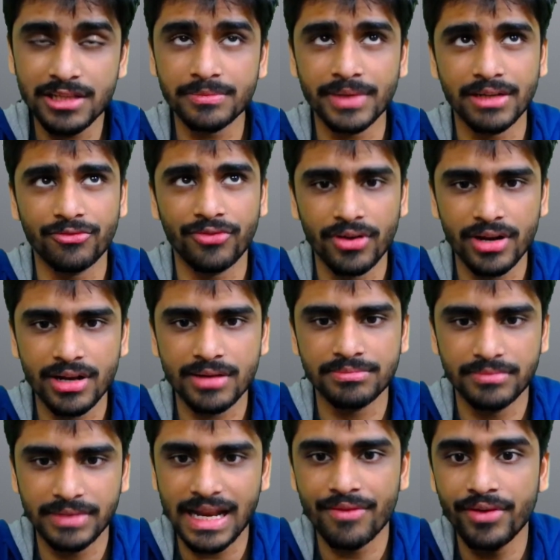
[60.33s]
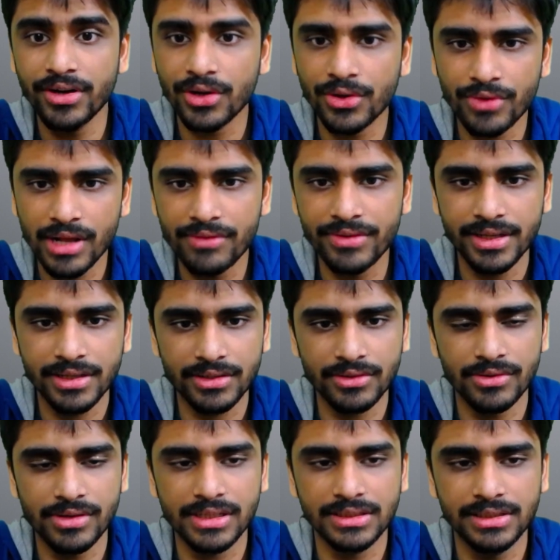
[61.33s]
but for a 11 to 12 year
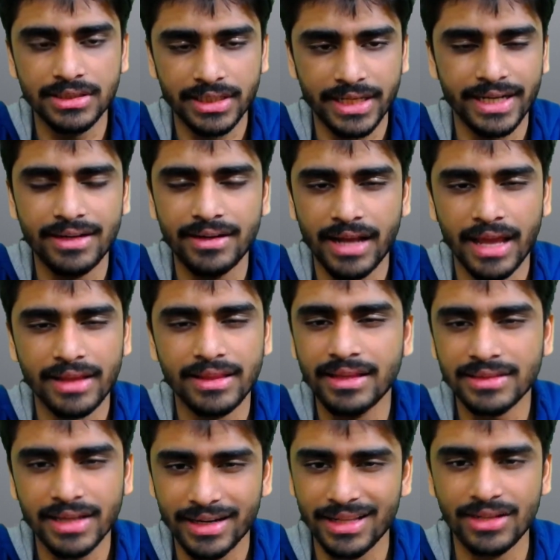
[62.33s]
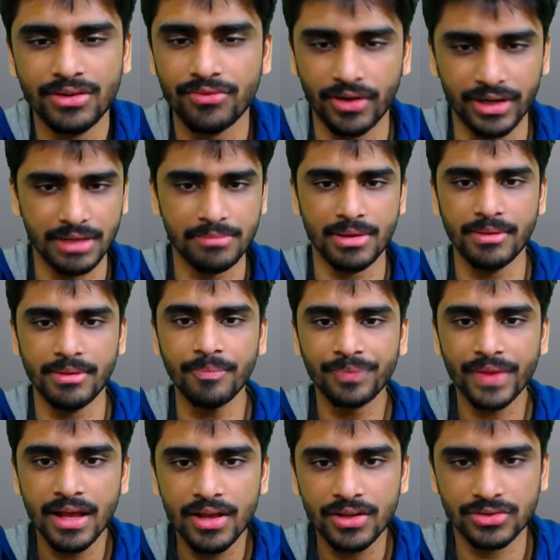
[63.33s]
old kid, I think 13 or 14 maybe.
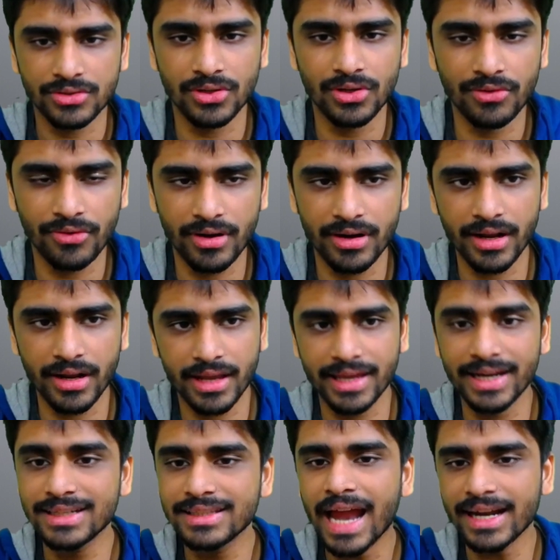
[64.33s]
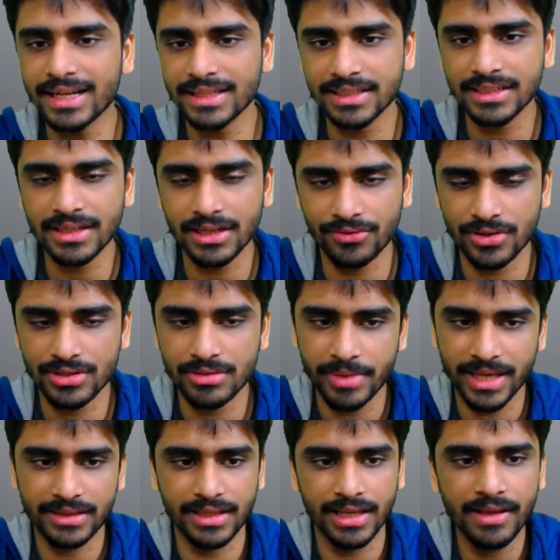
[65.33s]
So for a kid that young, it was a
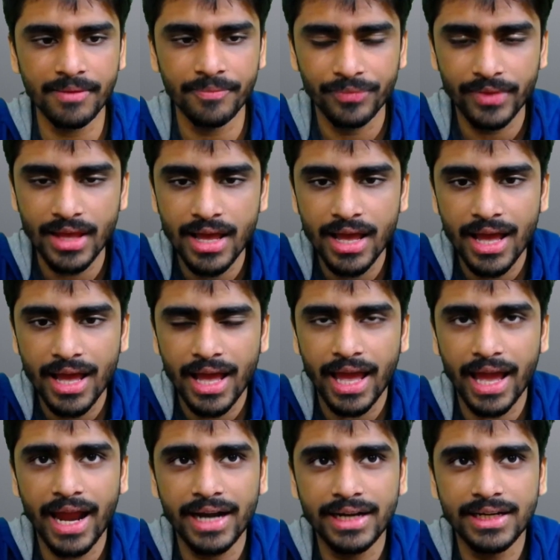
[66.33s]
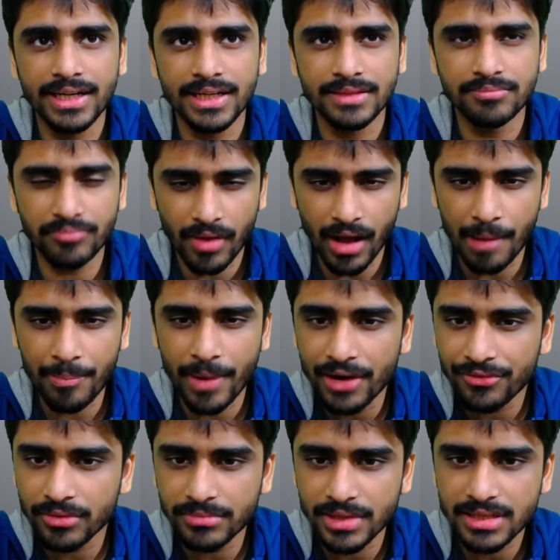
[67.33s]
big thing. And
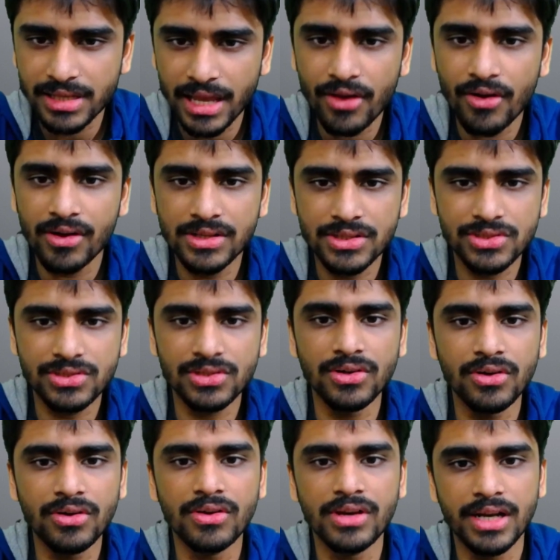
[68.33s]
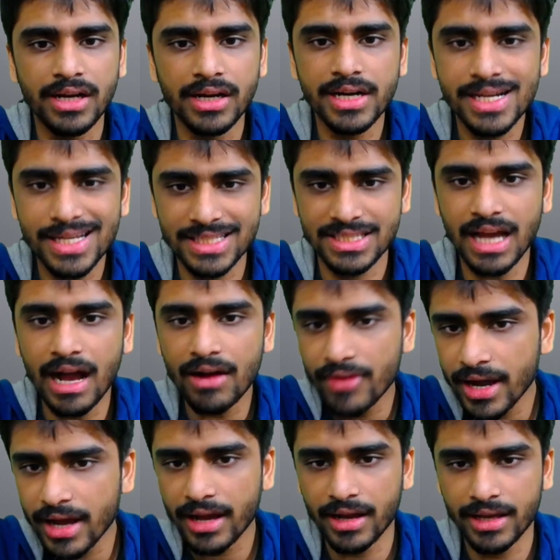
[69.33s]
apart from this, I also learned
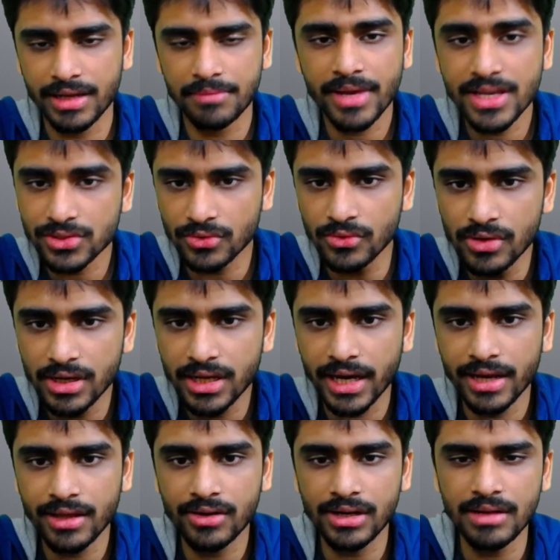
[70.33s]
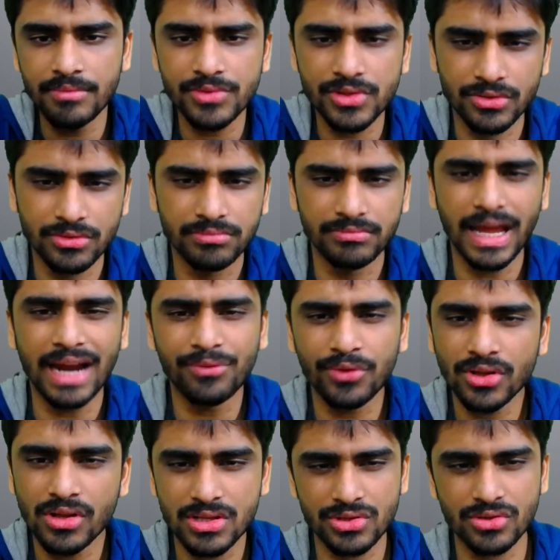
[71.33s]
Java in my school curriculum. So that
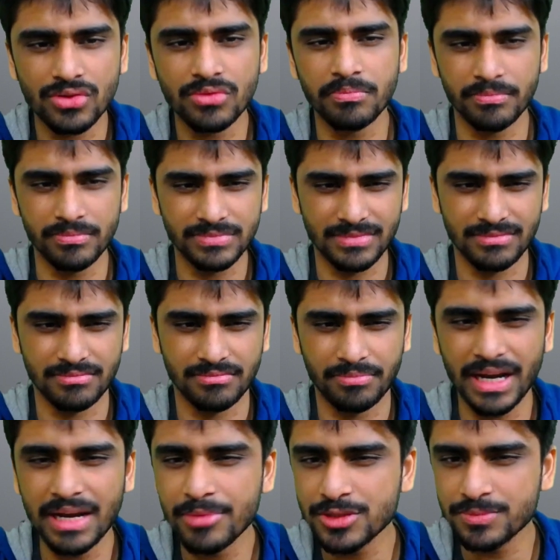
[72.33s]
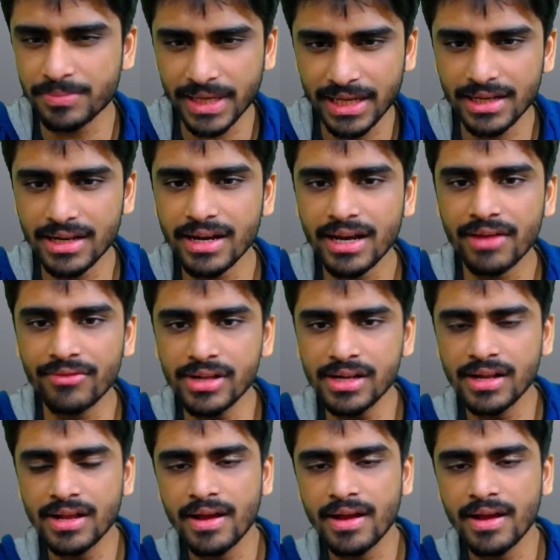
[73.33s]
was also pretty much beginner level,